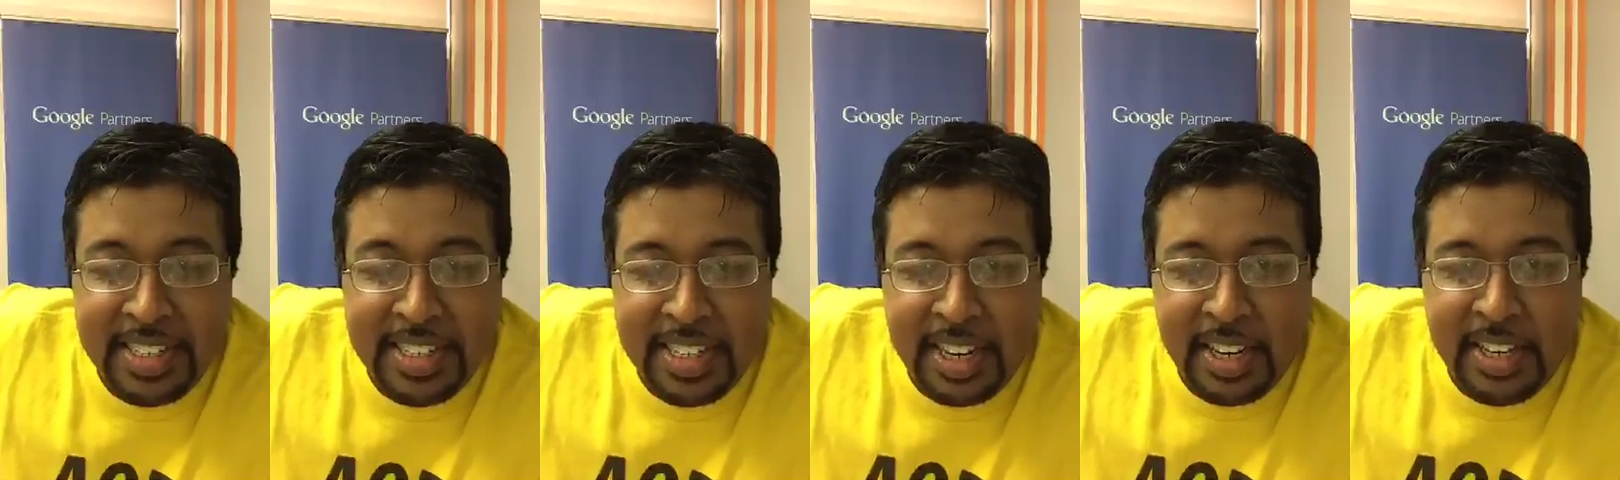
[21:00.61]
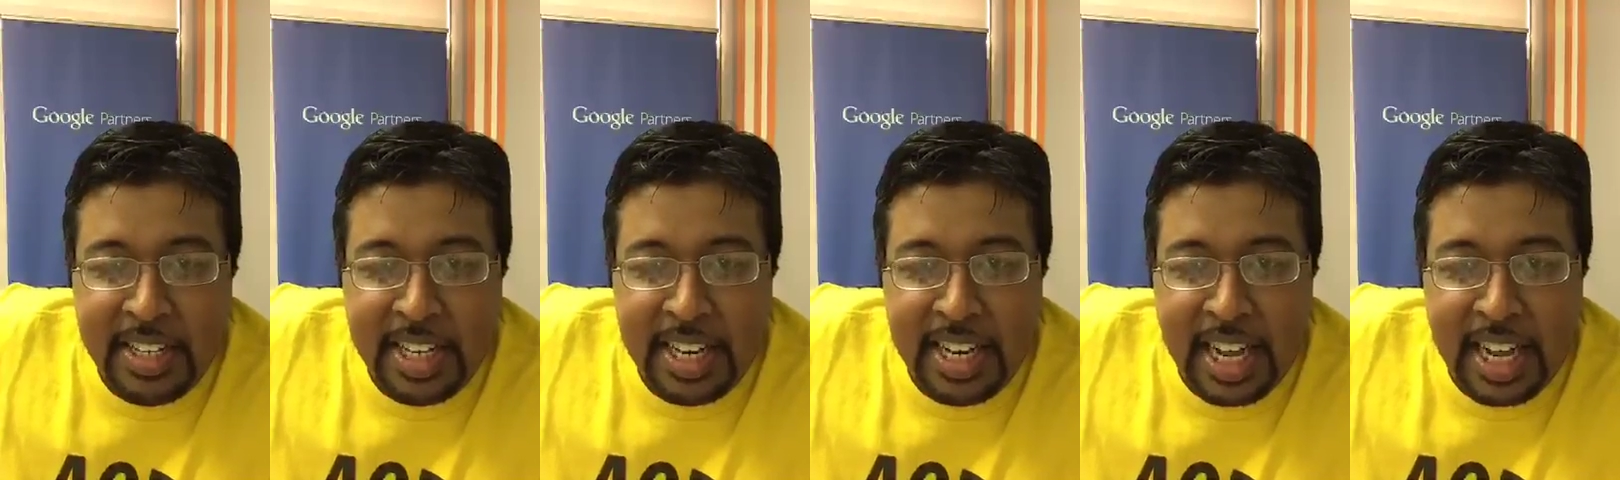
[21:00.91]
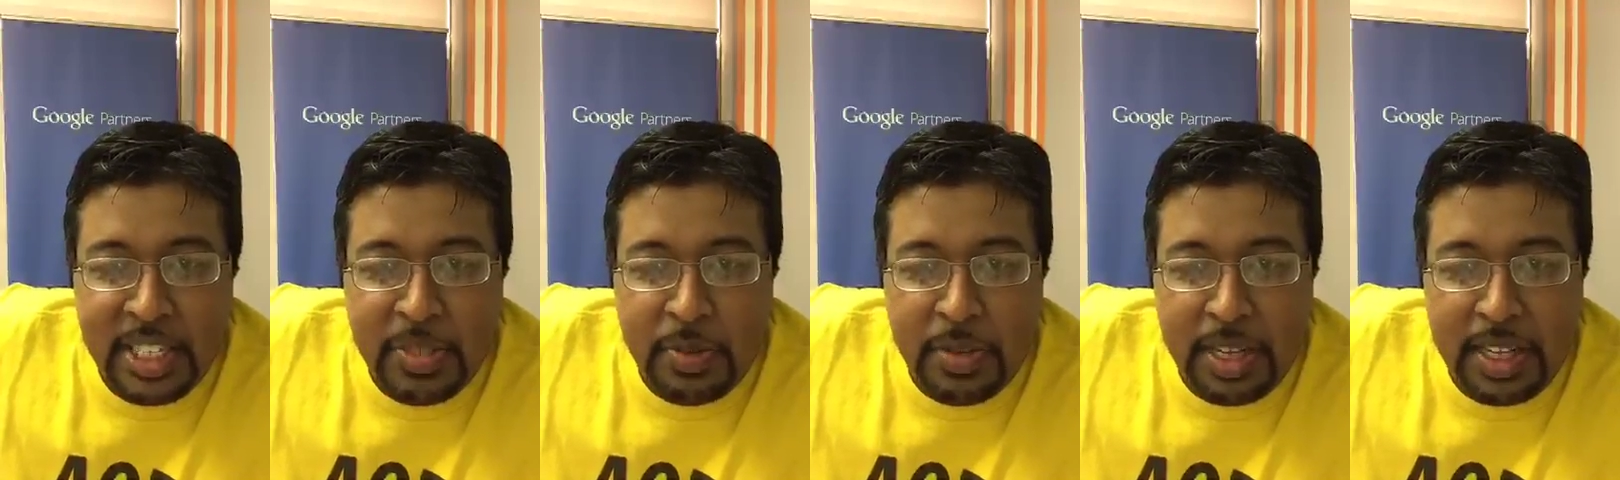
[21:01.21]
than you did
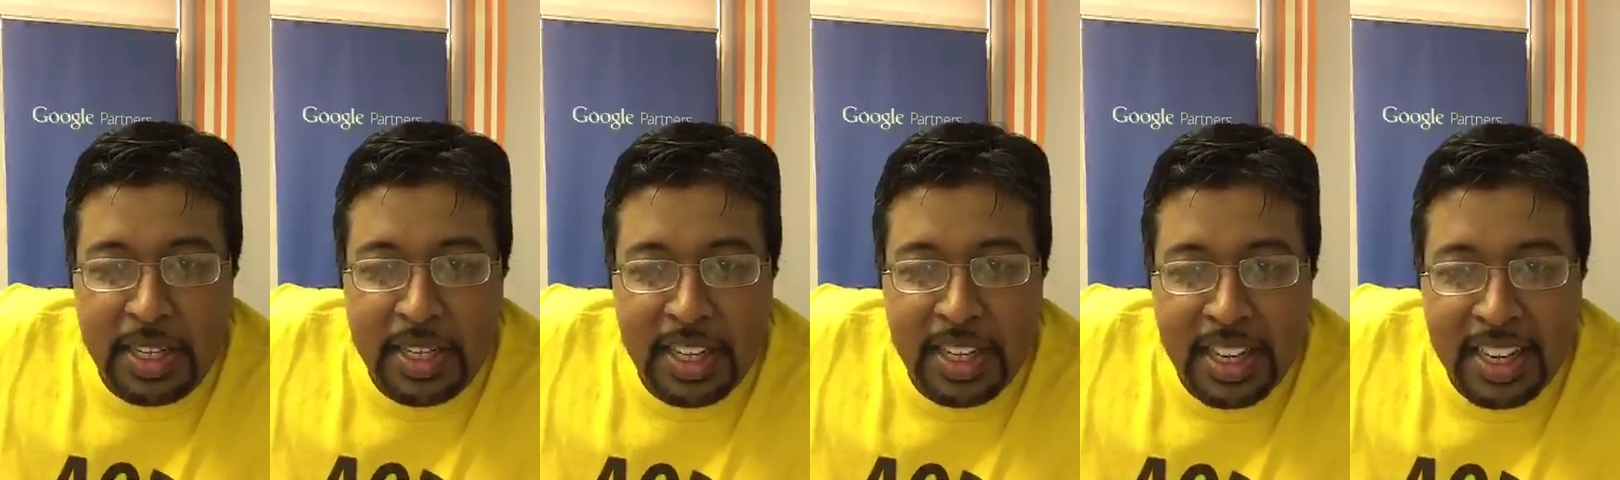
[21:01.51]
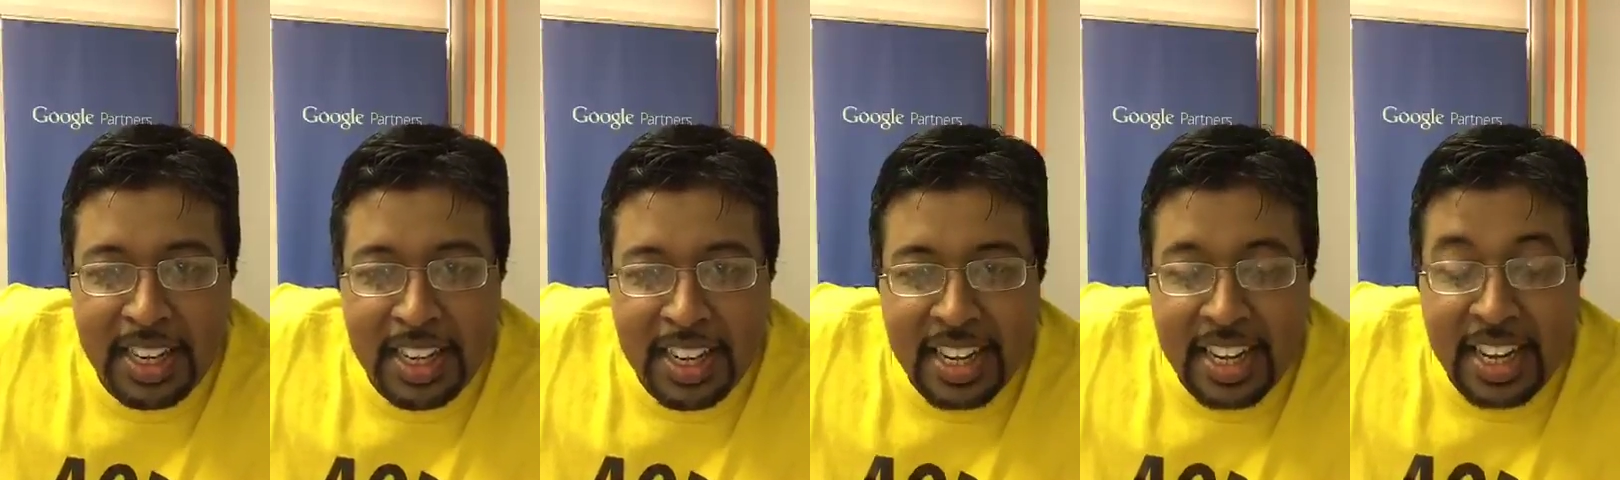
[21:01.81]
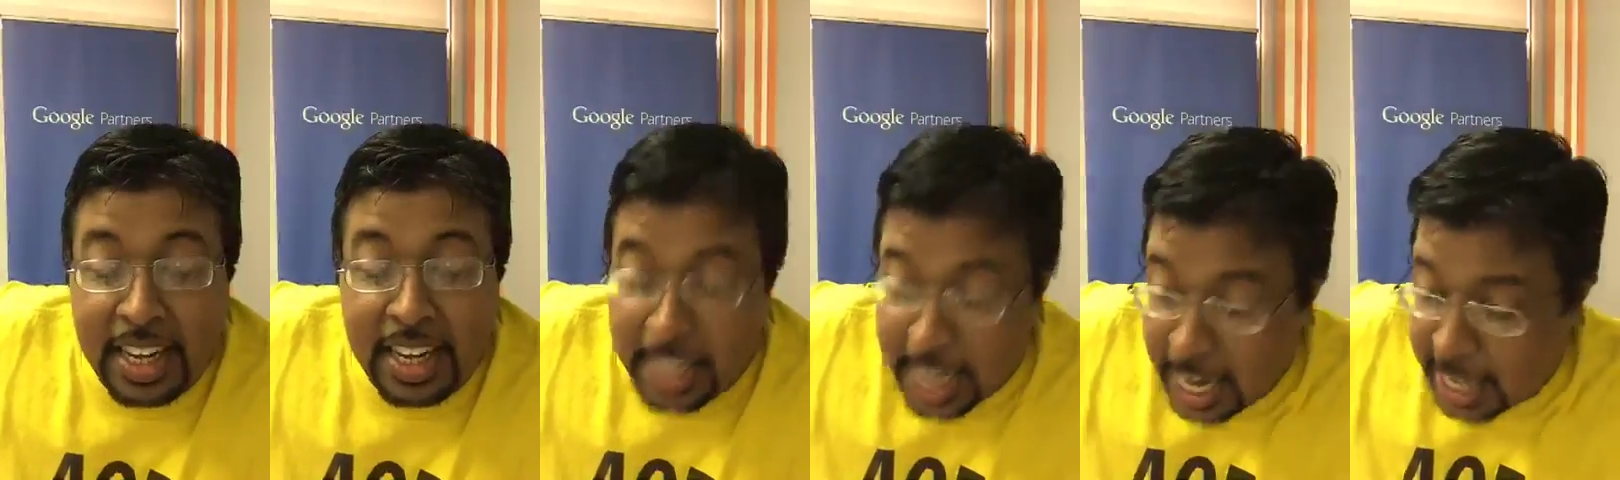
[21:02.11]
last week.
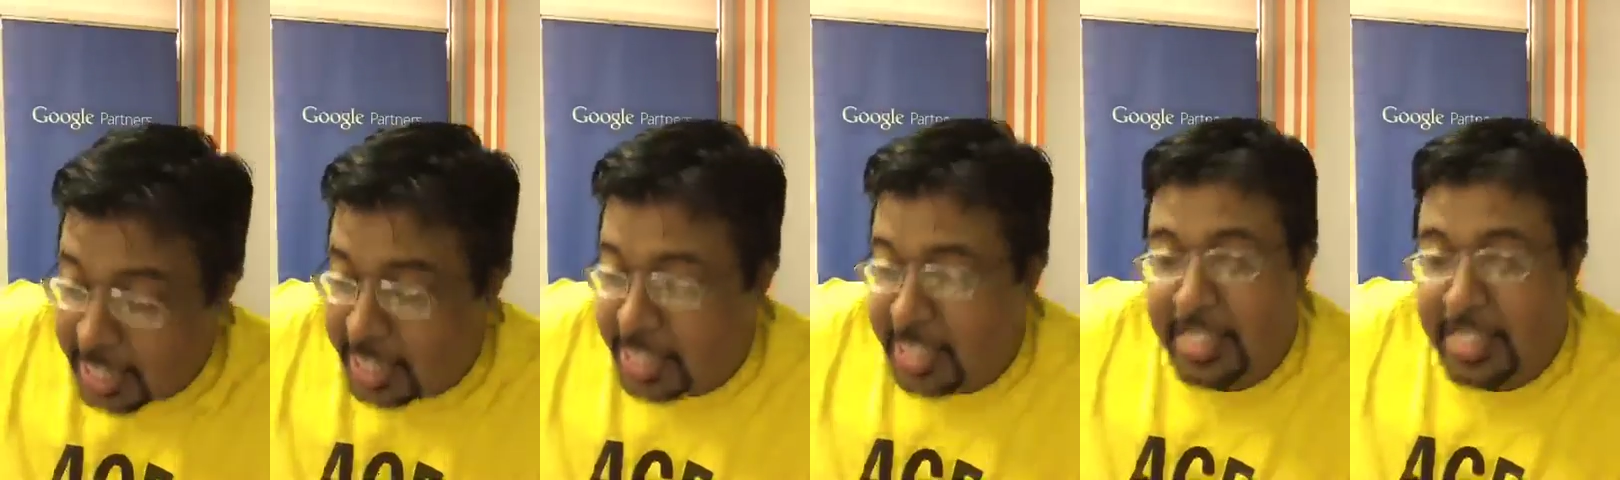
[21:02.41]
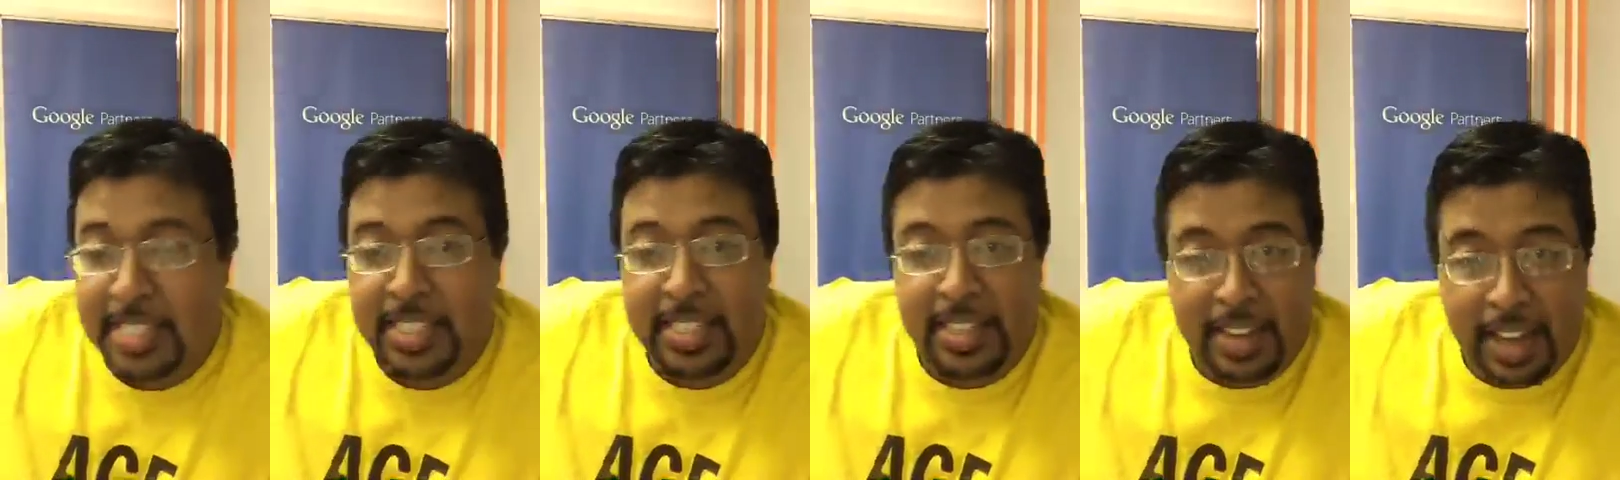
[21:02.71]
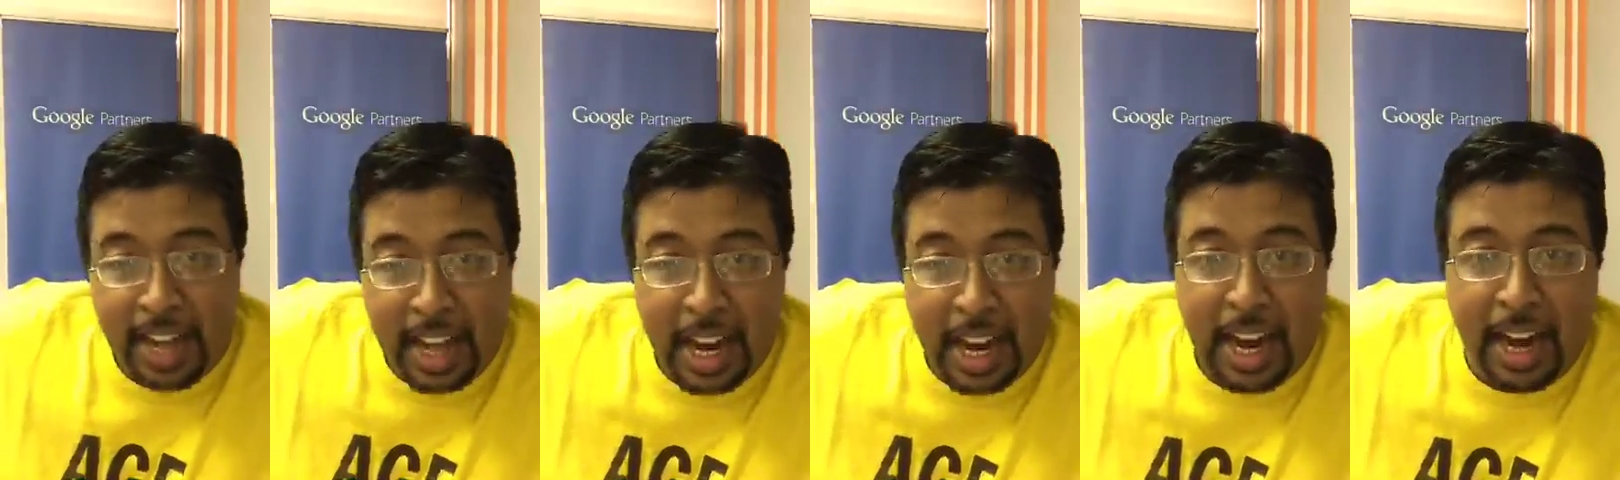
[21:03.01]
Yes,
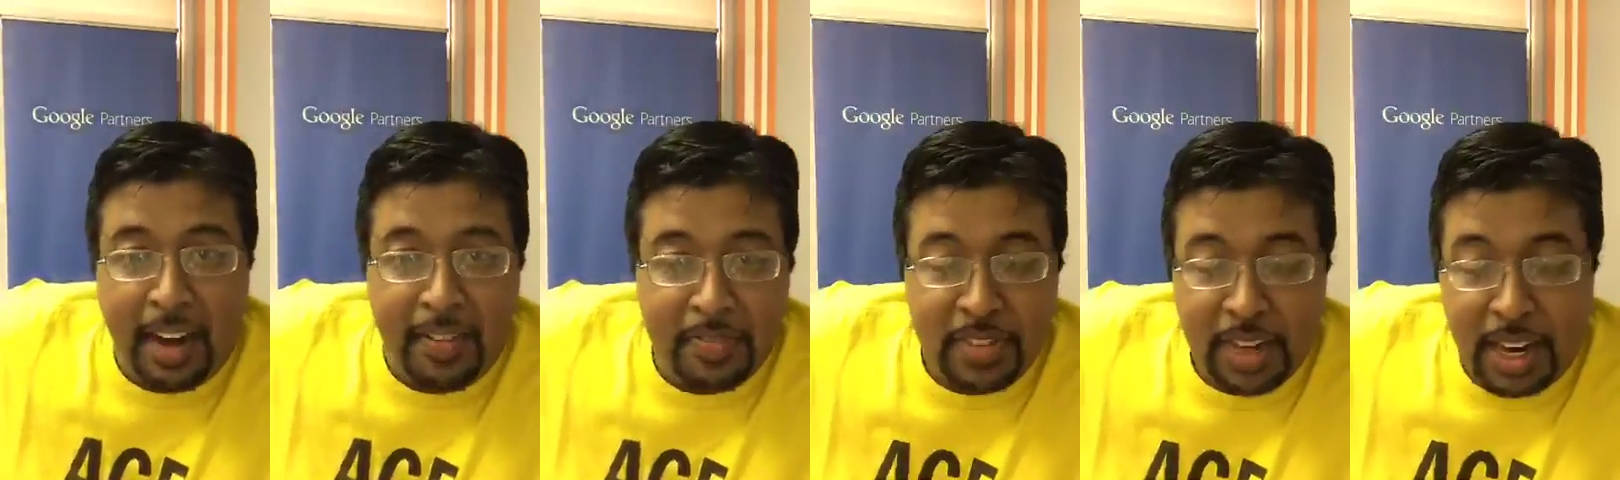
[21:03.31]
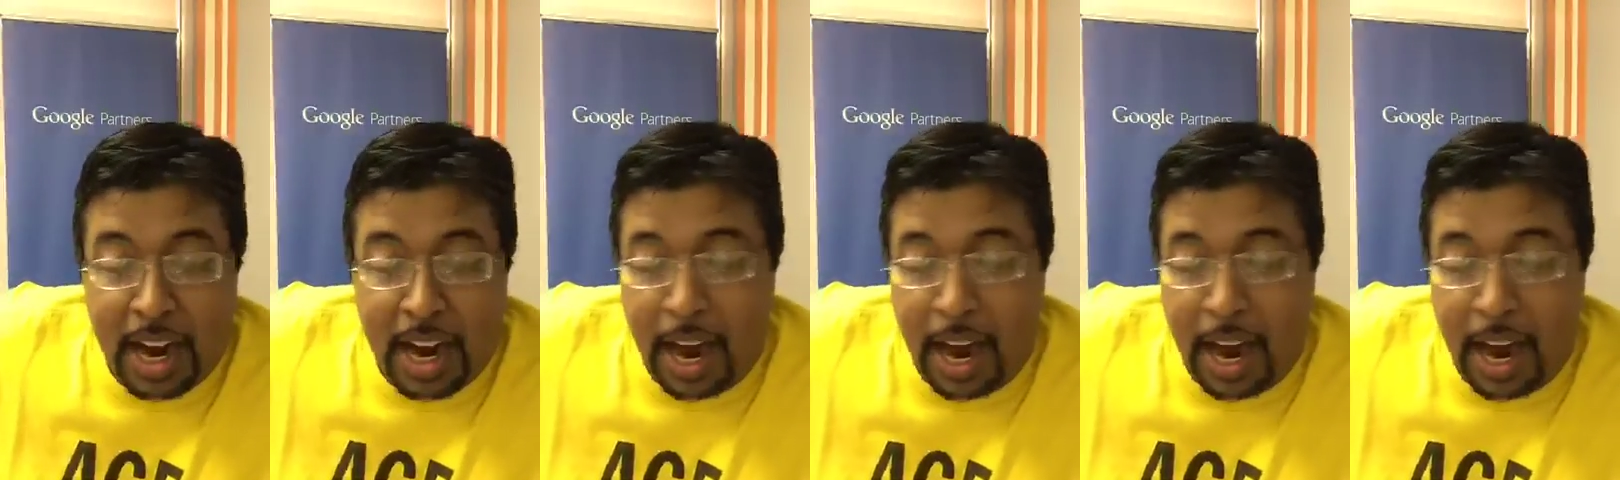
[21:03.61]
uh, after